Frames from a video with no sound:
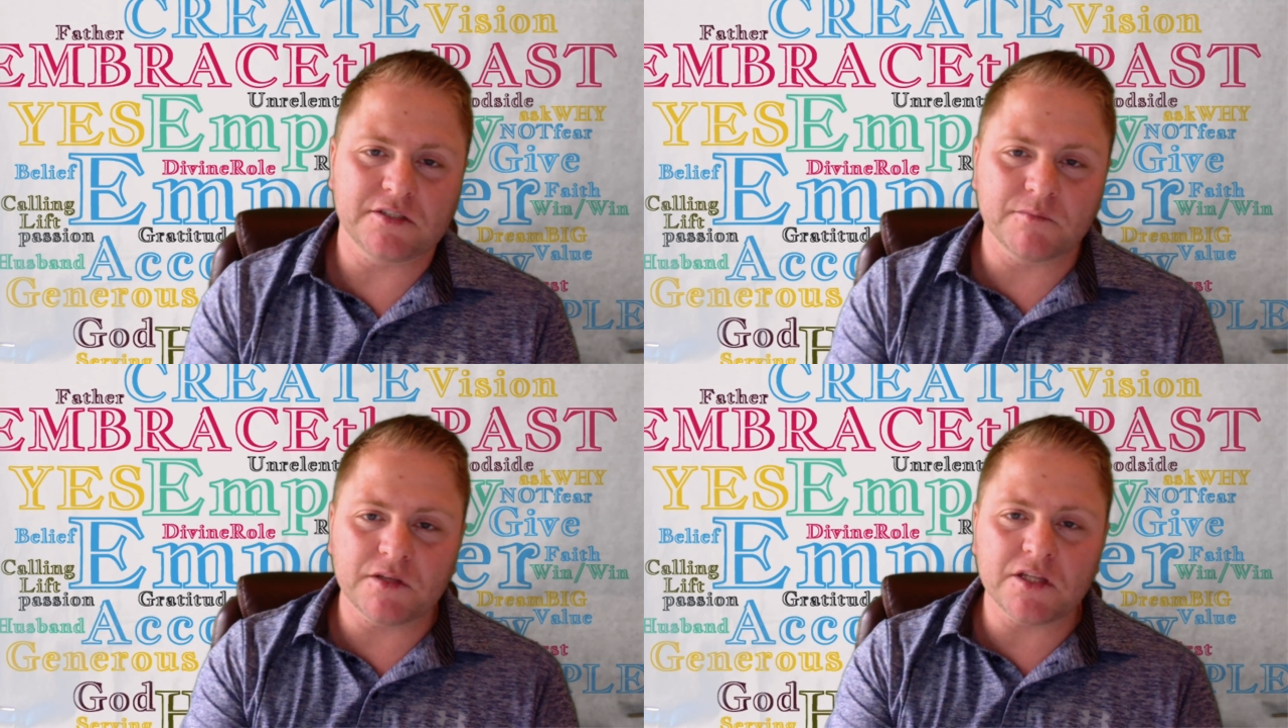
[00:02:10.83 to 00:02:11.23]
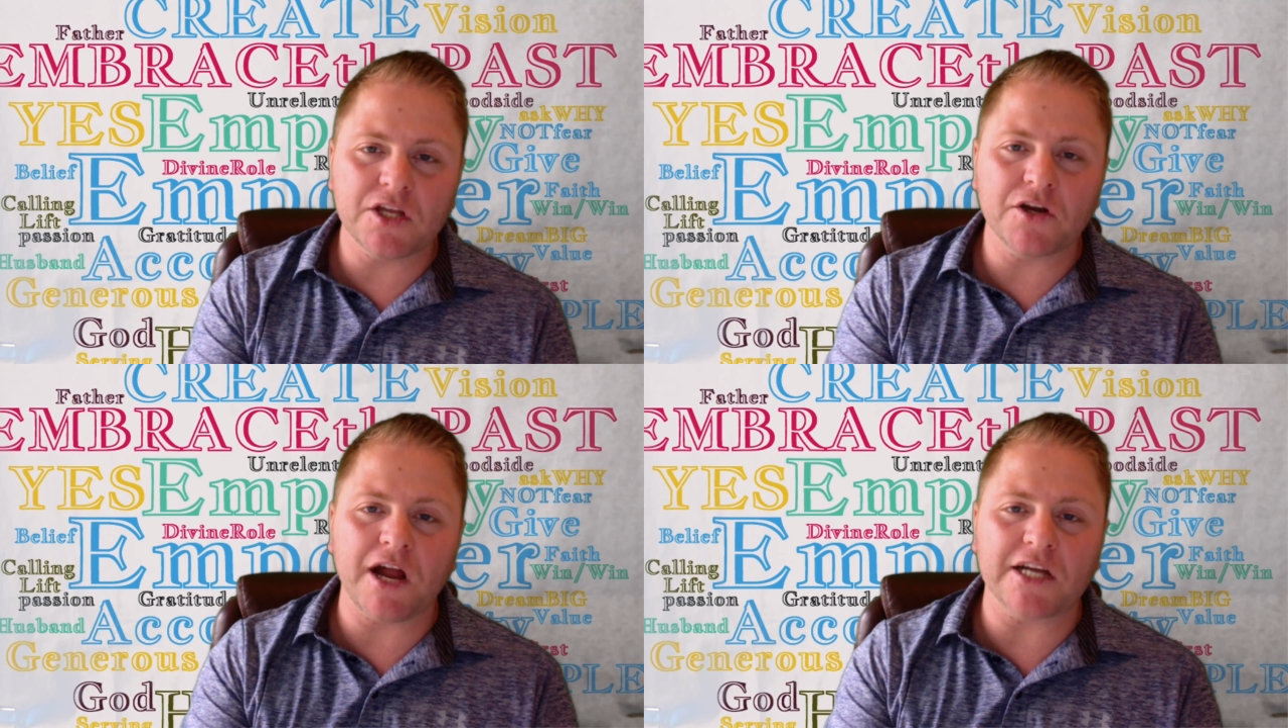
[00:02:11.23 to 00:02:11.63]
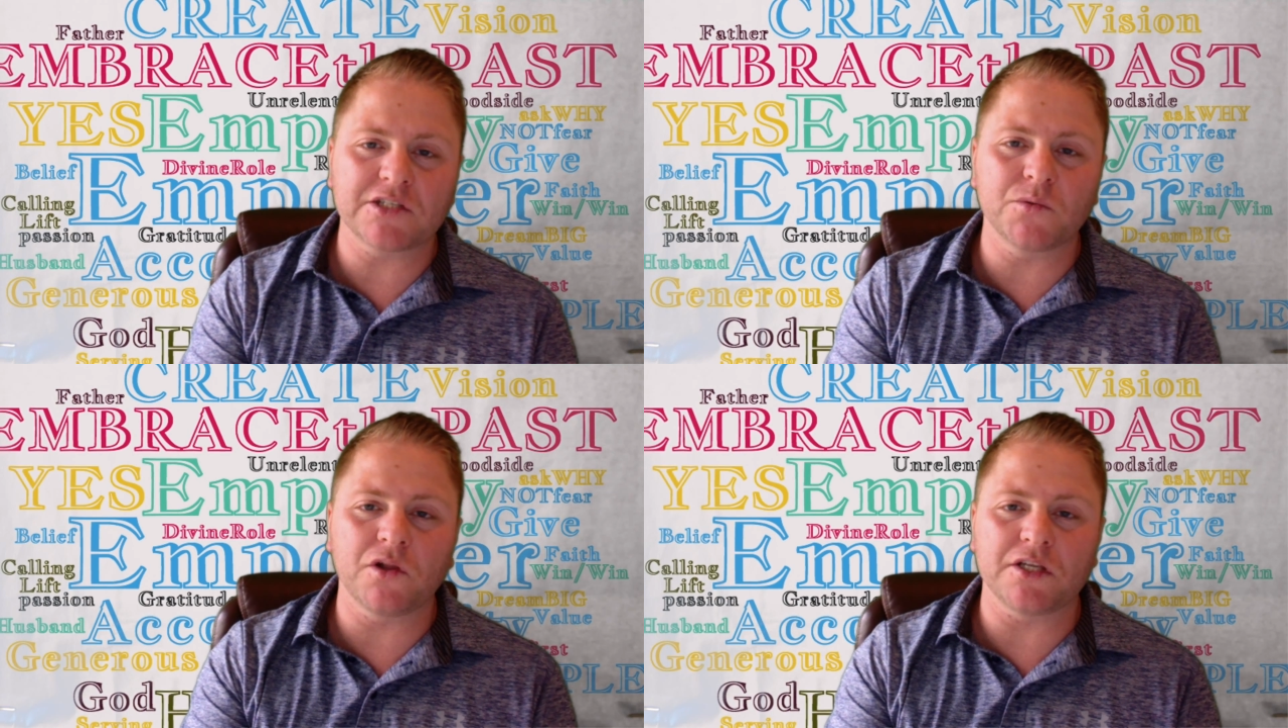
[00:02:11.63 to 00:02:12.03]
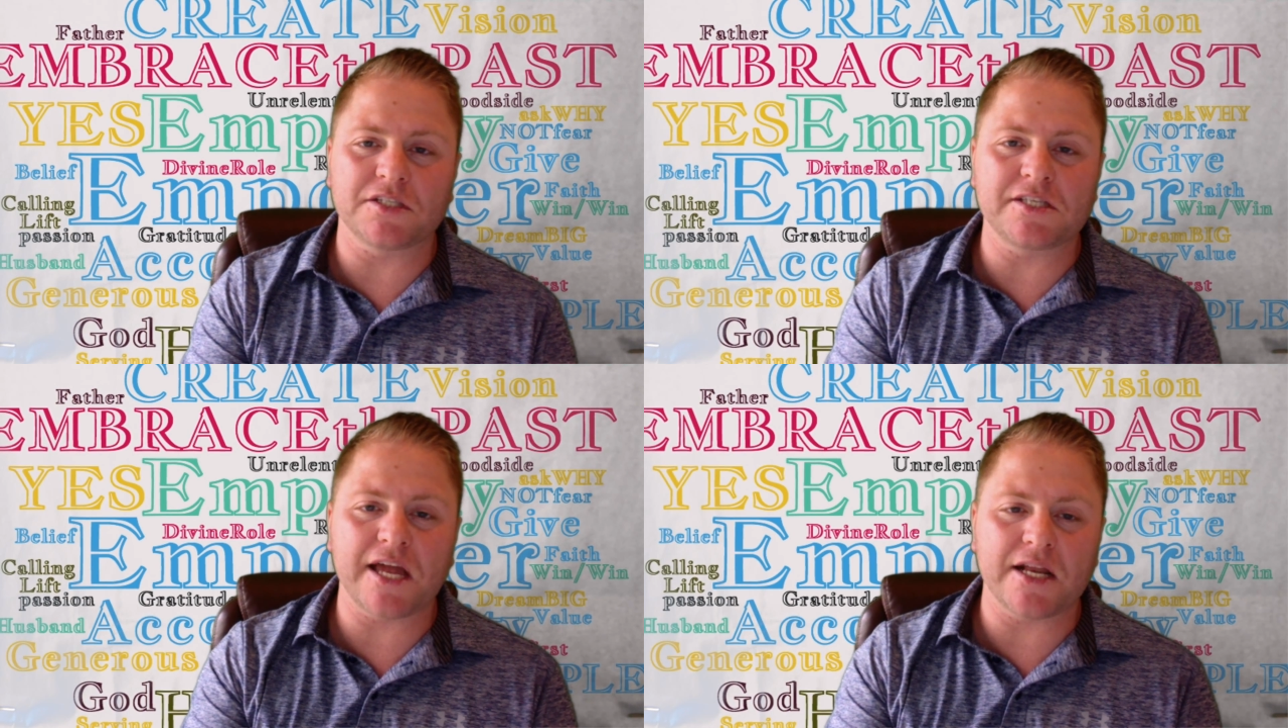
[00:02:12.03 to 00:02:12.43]
something that you're actually willing to
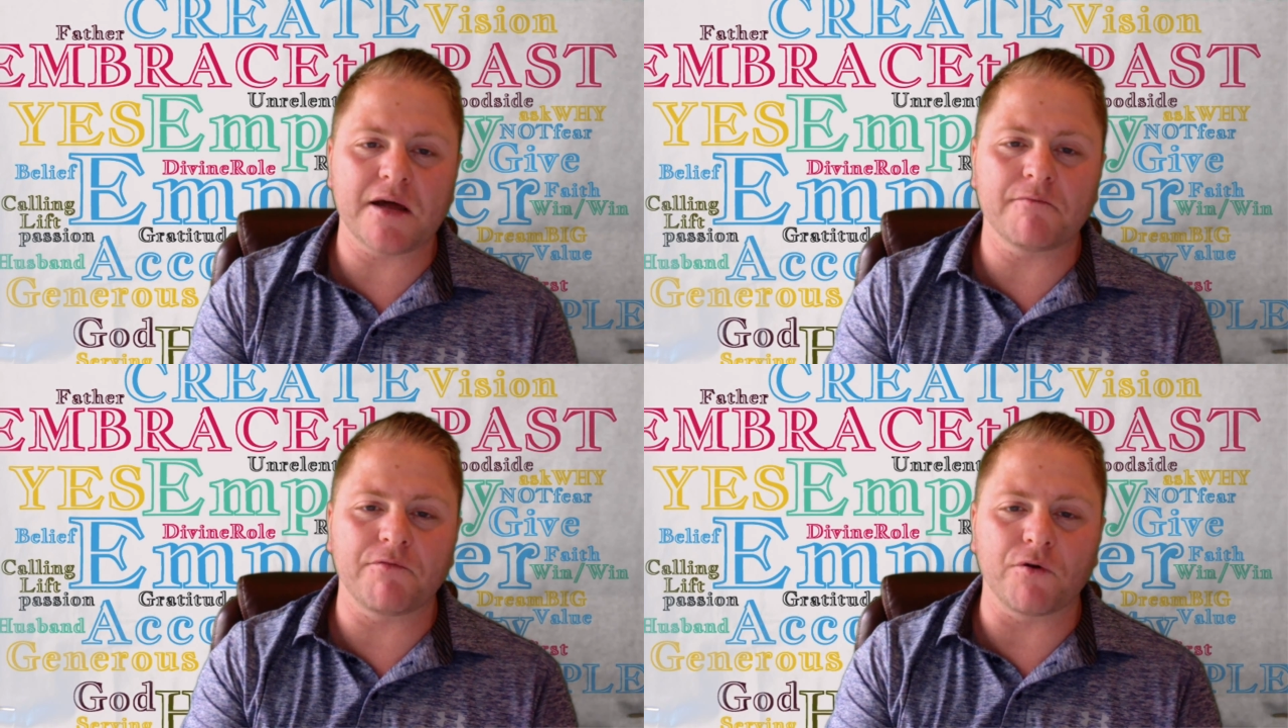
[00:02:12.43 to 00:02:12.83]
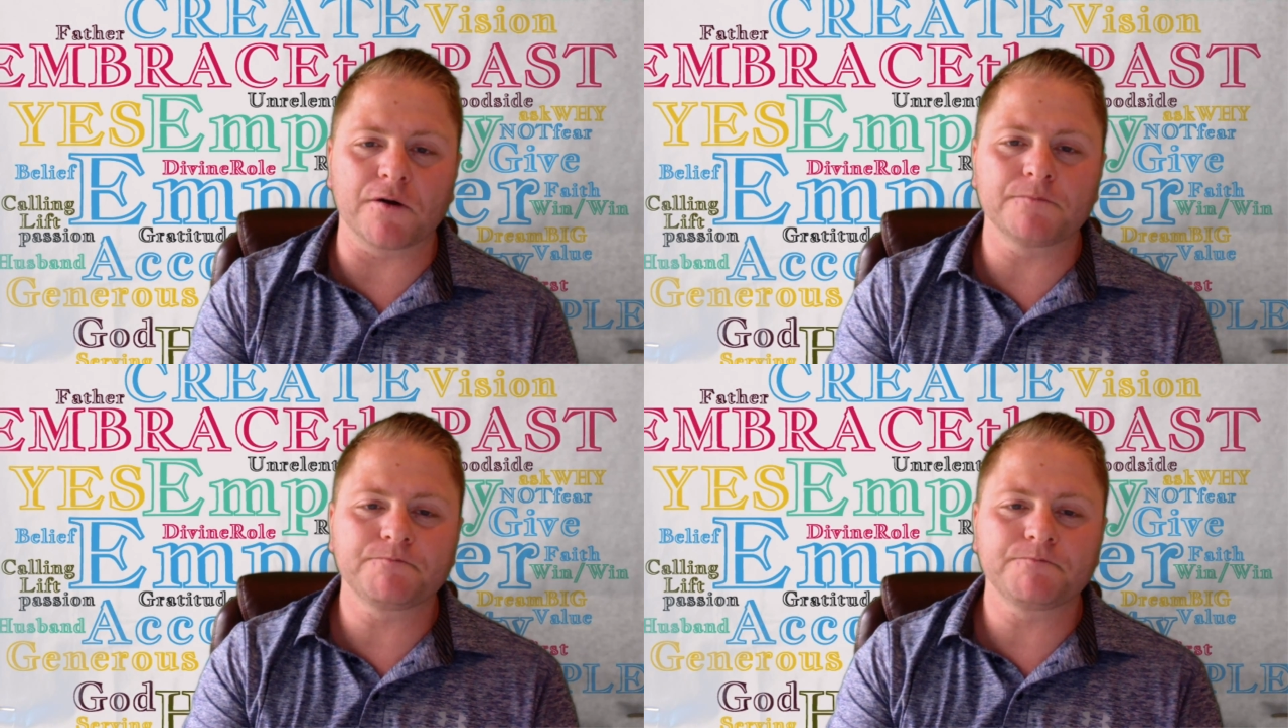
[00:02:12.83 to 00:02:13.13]
stand up for.